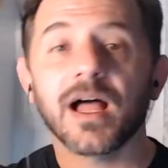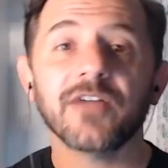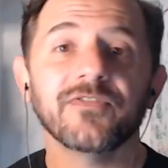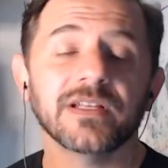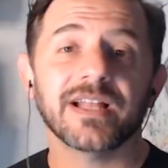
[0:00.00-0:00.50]
I
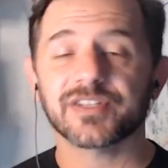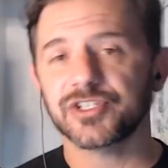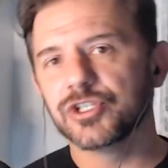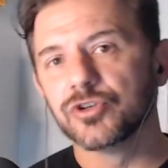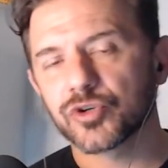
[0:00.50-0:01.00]
find that's a
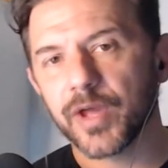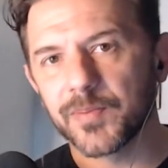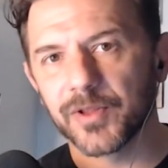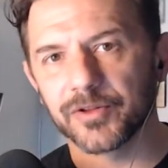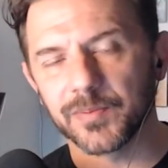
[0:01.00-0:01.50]
huge
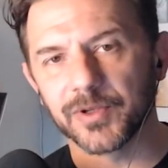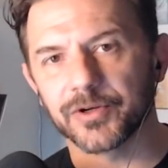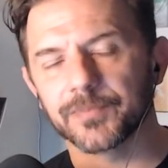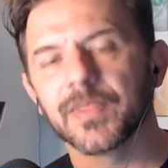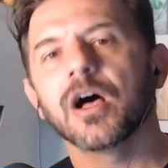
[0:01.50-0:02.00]
credibility
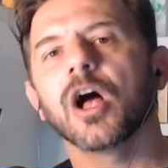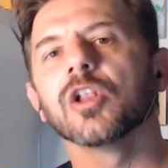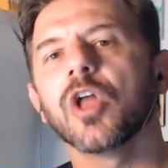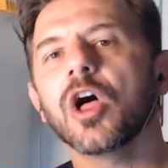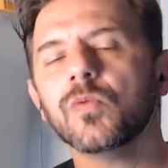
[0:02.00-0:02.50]
builder.
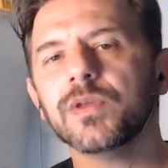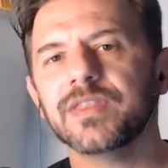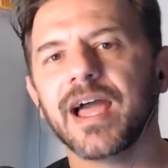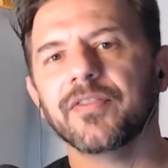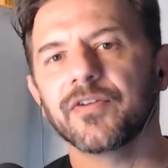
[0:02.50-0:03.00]
Along with
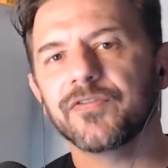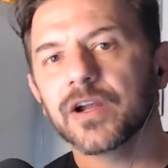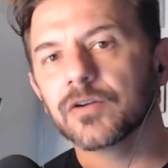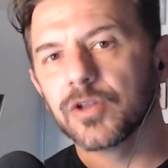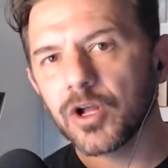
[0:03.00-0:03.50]
that, the
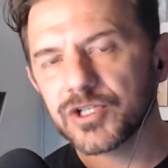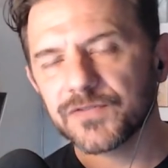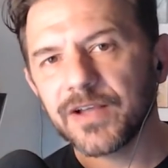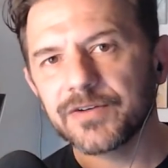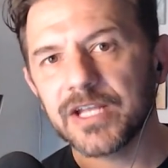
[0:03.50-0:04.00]
Fair Launch
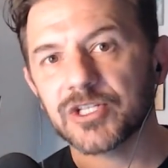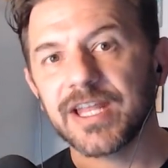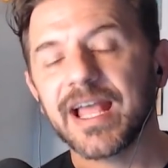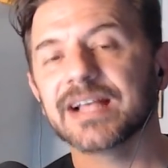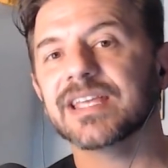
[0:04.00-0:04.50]
Foundation
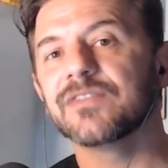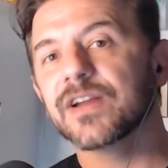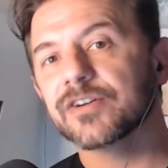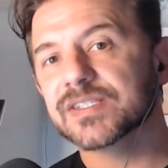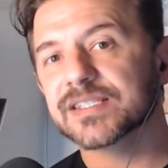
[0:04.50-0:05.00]
has a
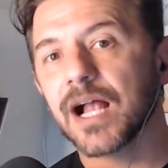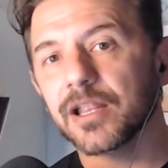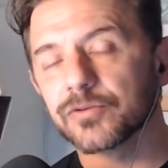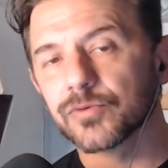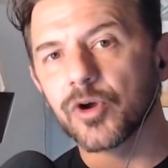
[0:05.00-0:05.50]
very
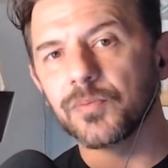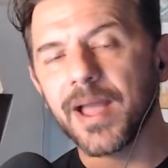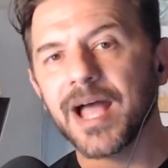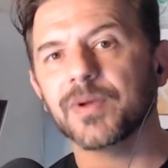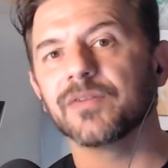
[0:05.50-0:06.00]
solid
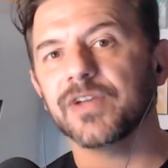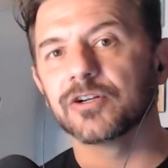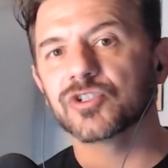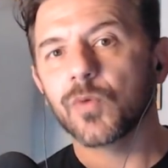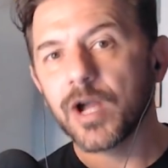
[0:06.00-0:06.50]
roadmap of
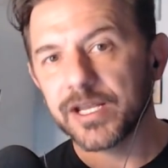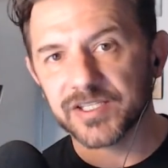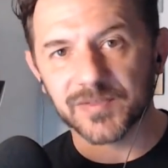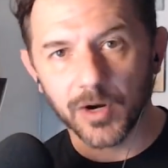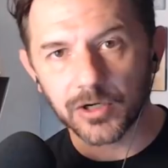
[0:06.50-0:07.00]
intertwining
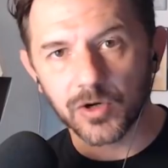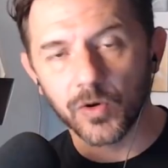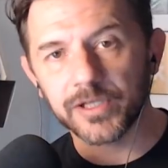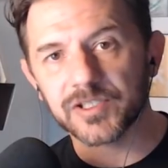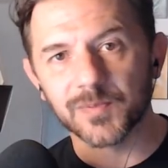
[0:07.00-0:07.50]
smart
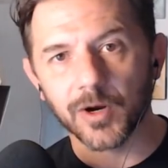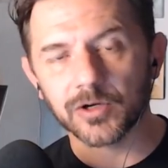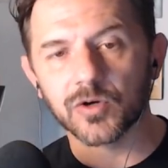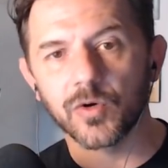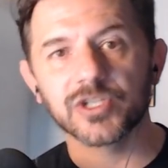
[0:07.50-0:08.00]
coin,
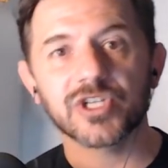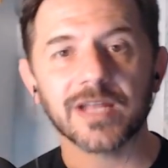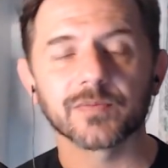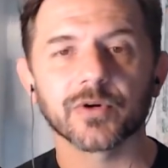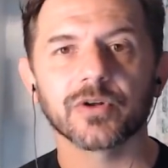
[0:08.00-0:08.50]
smarter coin,
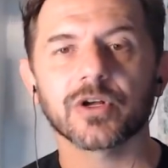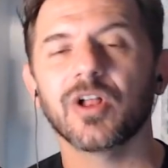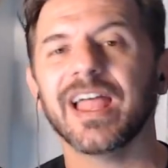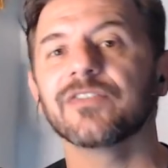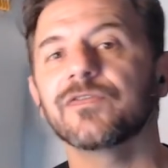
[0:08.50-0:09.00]
JADE
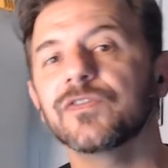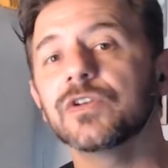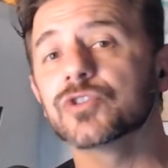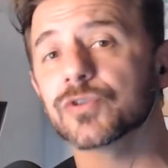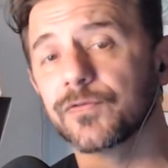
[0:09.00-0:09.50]
Protocol, and
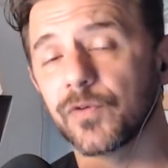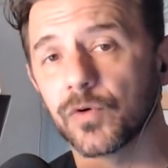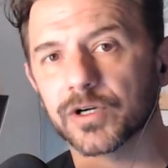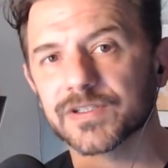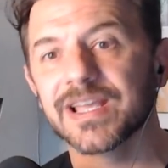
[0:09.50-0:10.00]
future
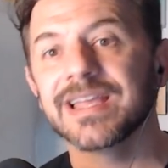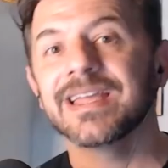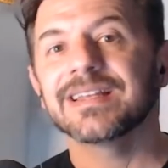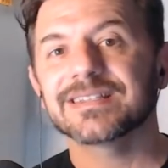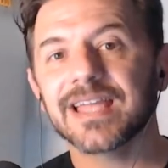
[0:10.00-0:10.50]
forks
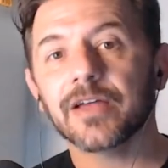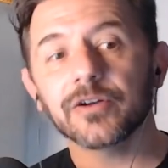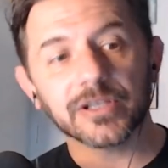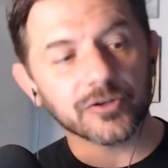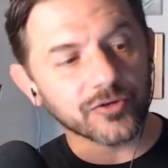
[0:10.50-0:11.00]
together
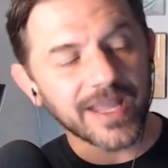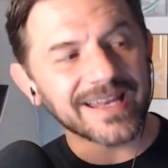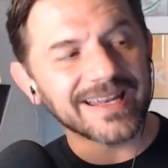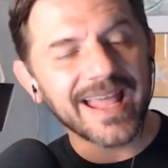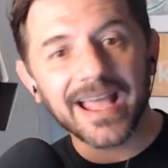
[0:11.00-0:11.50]
to create
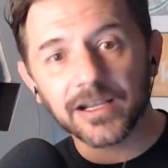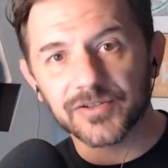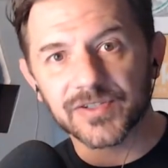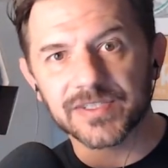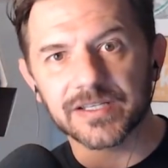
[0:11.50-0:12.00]
an
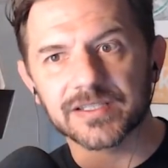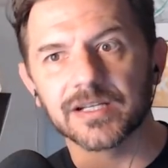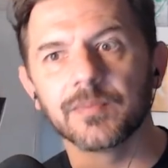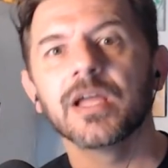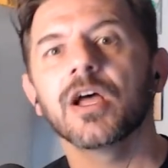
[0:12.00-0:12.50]

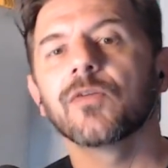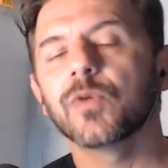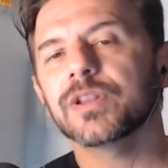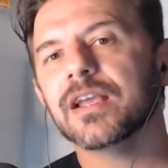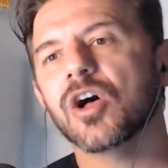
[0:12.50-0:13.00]
ecosystem of
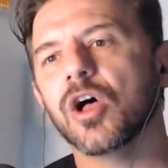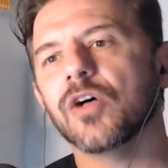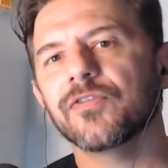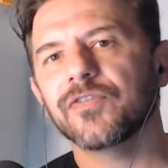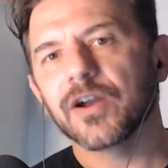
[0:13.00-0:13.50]
what they
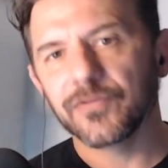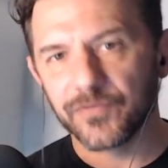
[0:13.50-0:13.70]
call fair